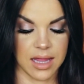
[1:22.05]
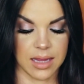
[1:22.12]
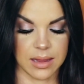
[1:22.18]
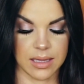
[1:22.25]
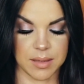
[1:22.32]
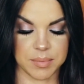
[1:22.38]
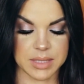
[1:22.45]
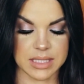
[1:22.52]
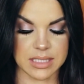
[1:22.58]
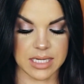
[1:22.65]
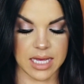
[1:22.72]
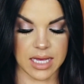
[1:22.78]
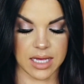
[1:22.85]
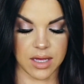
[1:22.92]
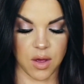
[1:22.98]

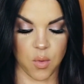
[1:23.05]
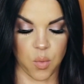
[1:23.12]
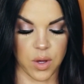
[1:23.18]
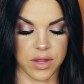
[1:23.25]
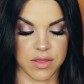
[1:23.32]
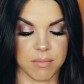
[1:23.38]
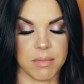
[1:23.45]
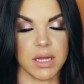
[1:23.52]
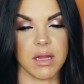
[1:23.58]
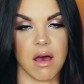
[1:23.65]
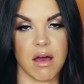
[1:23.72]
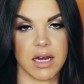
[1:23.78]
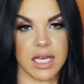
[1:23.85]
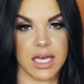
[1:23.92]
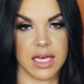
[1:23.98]
lipstick with
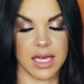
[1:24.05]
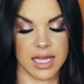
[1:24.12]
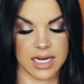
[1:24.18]
Milani,